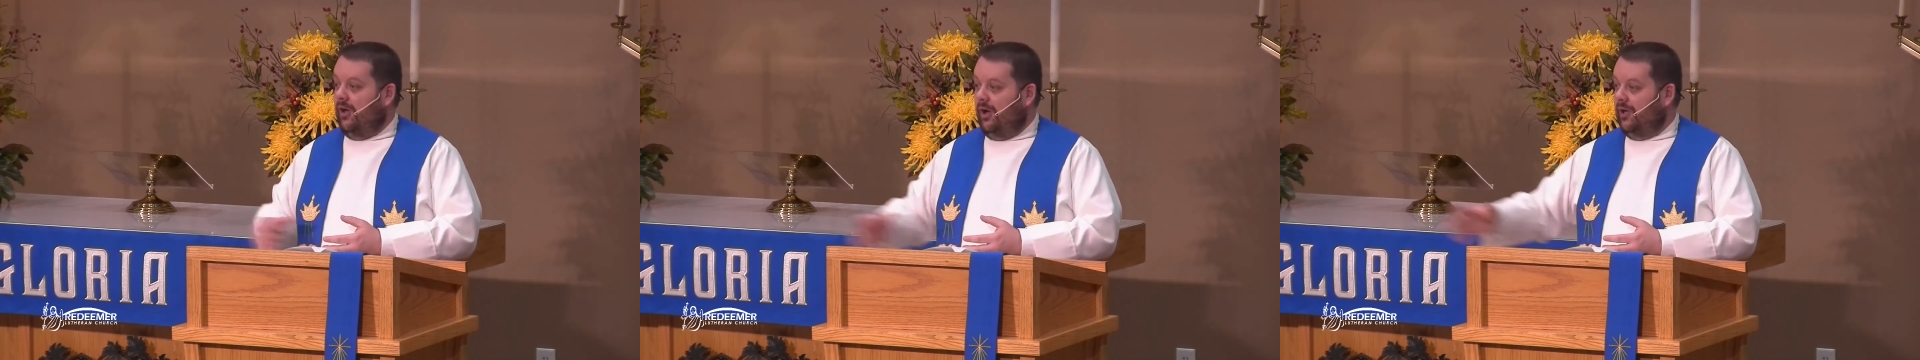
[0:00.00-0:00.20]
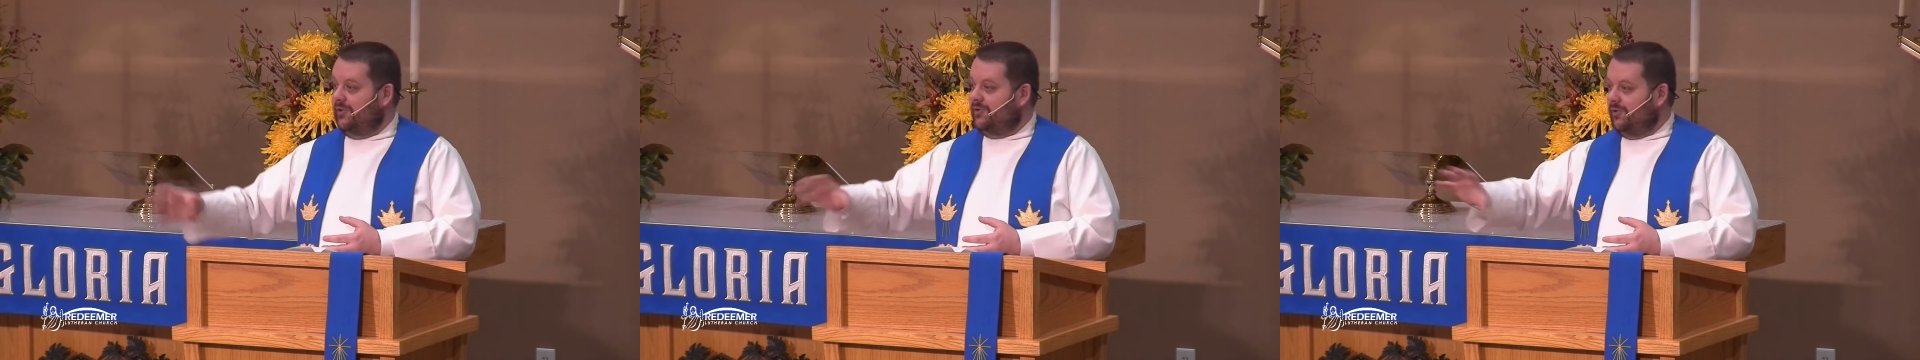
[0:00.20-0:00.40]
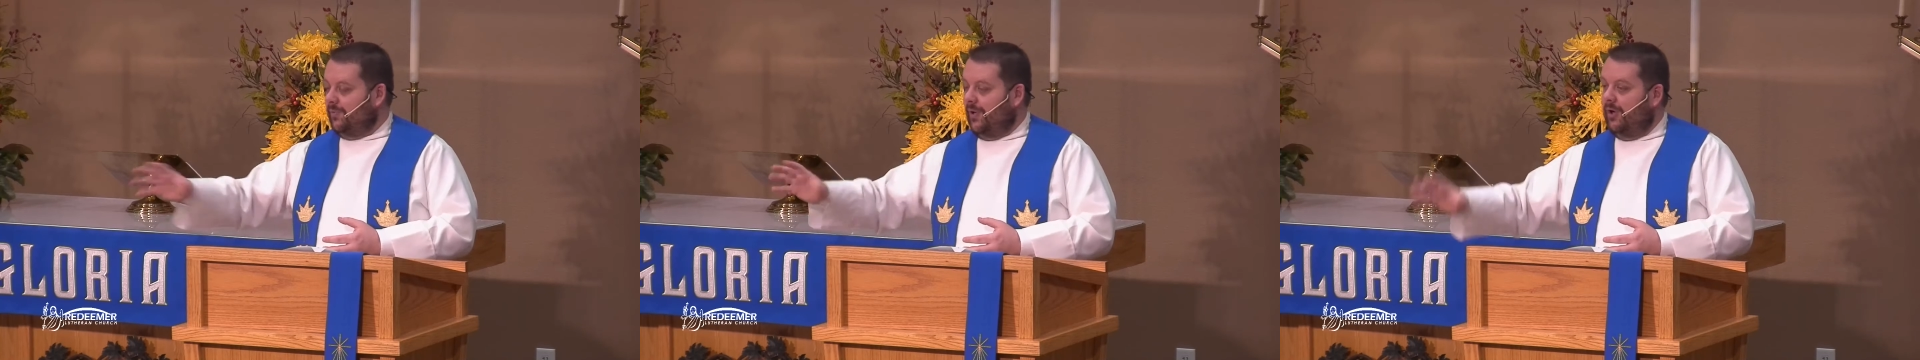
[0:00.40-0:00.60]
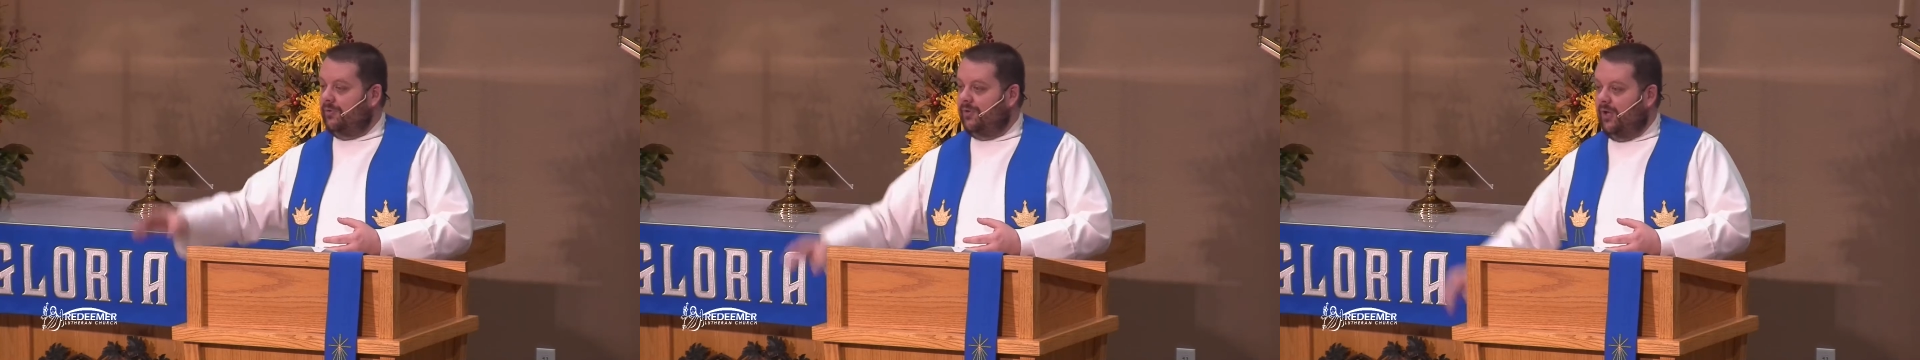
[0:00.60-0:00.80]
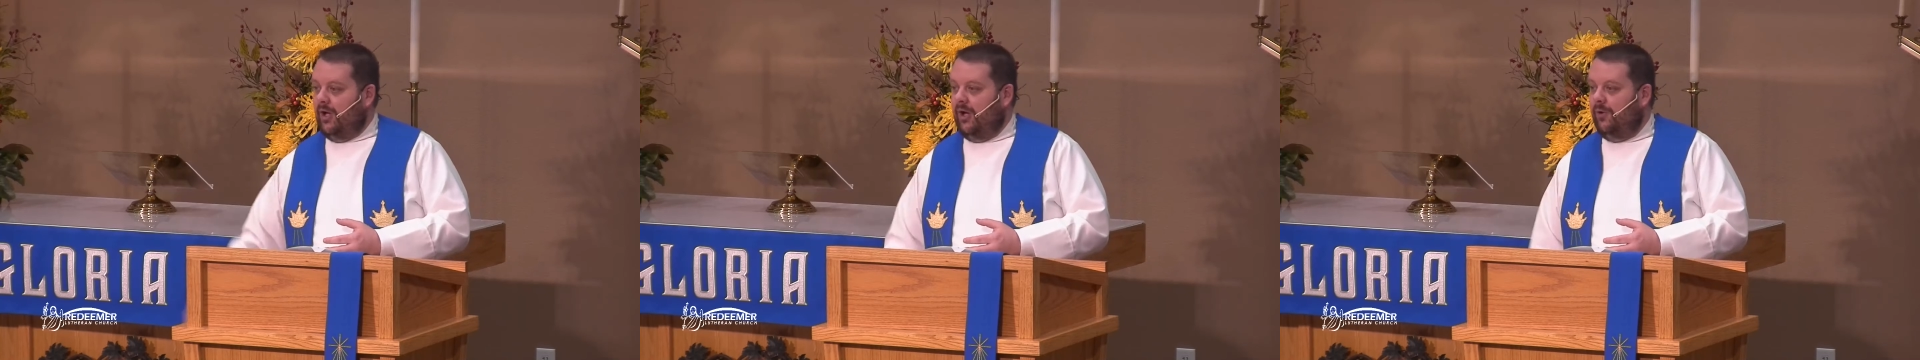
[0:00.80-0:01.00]
hunt
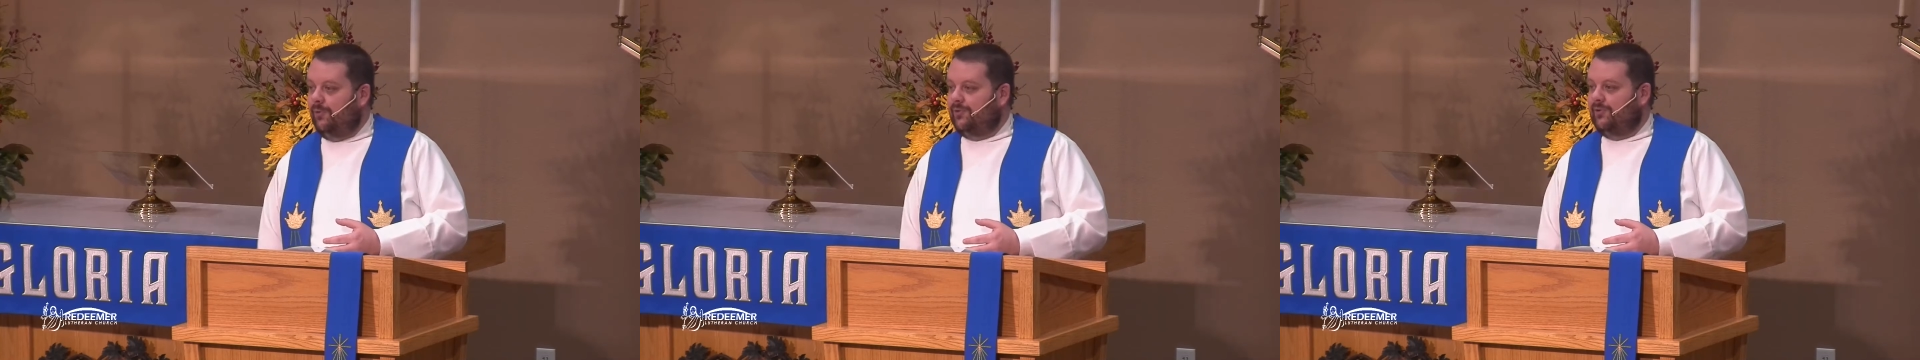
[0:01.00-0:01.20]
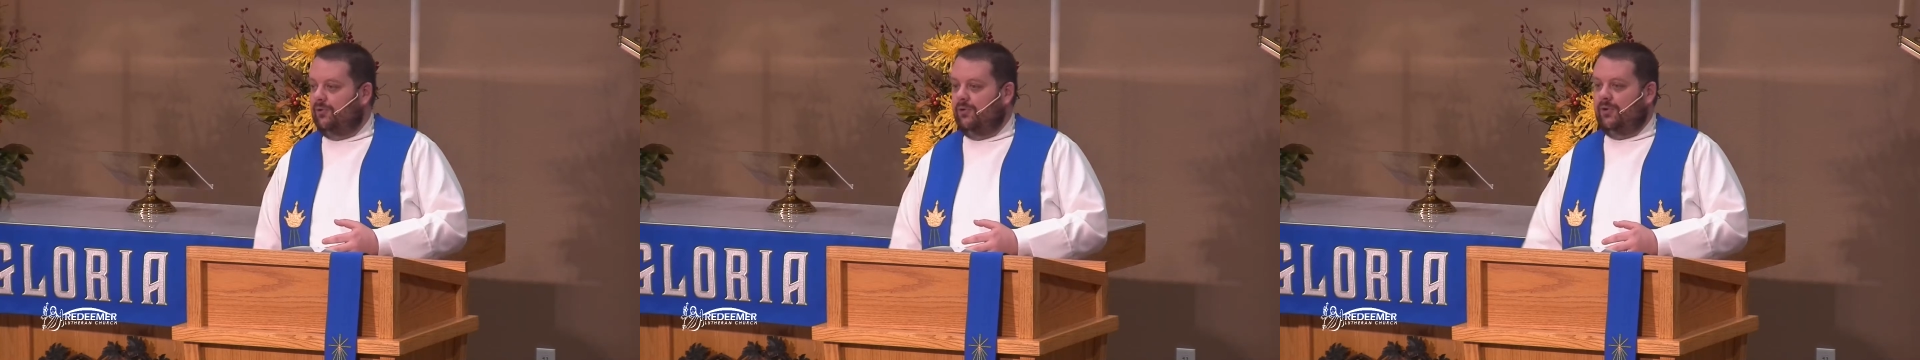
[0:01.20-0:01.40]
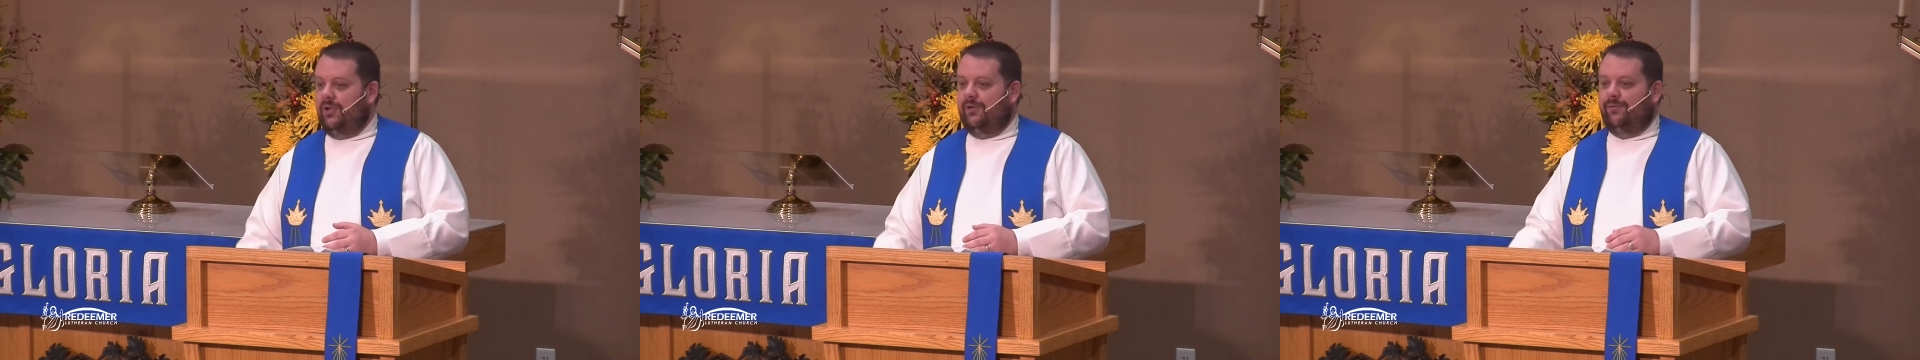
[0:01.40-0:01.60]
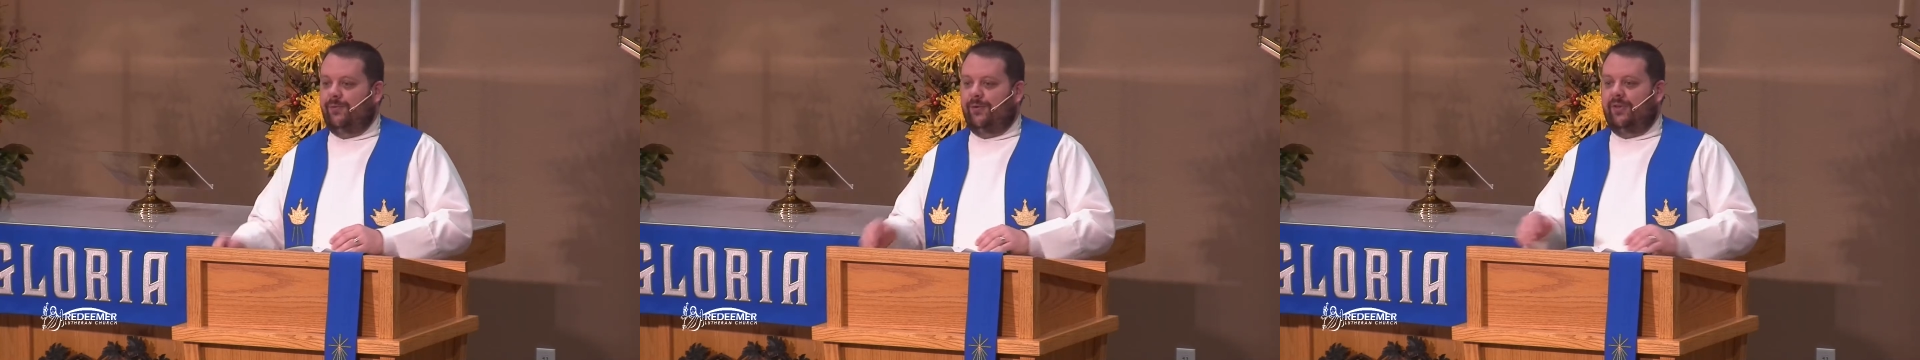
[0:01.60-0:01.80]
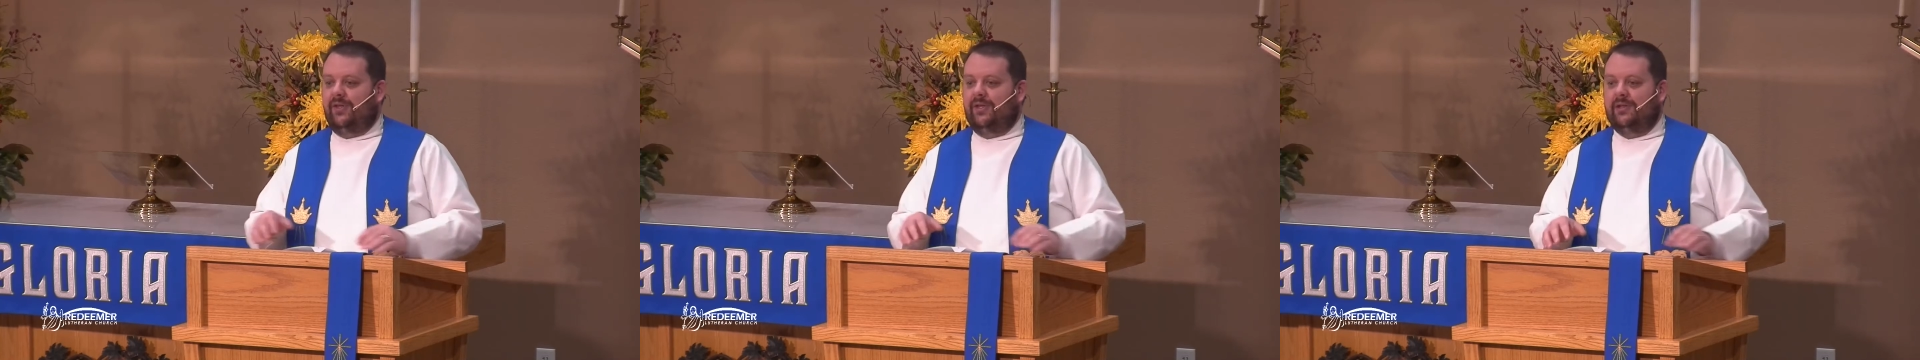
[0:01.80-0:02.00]
around the house looking
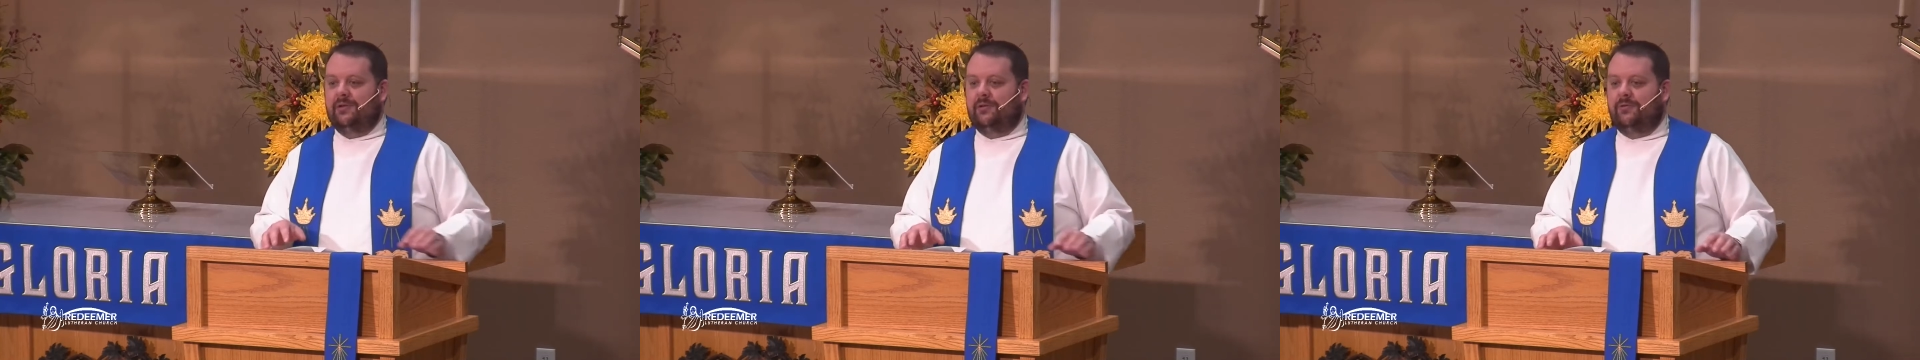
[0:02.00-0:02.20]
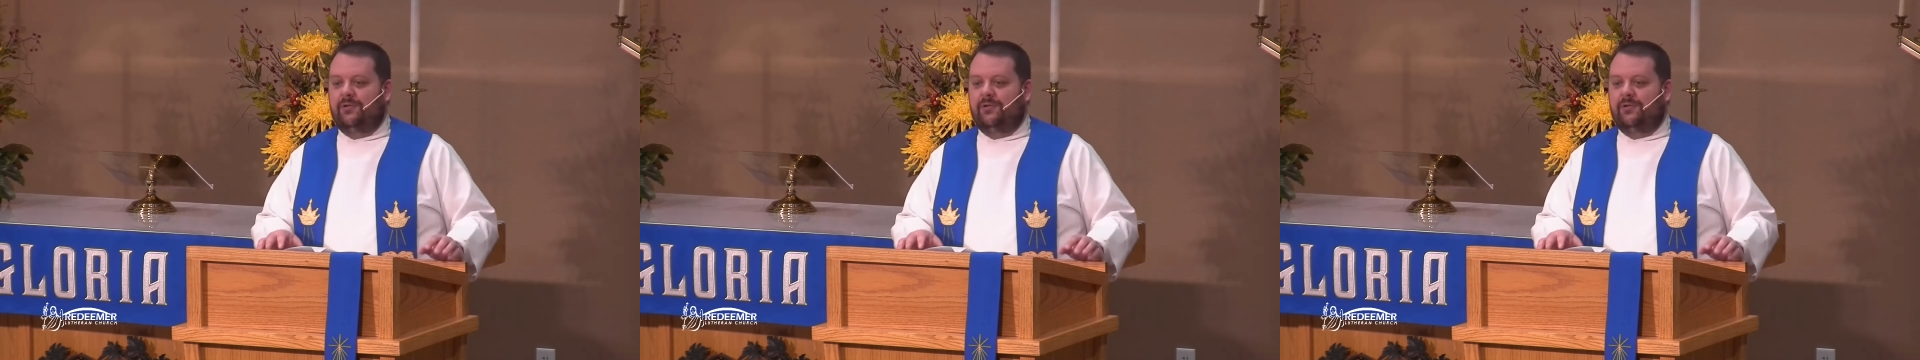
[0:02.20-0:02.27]
for the hidden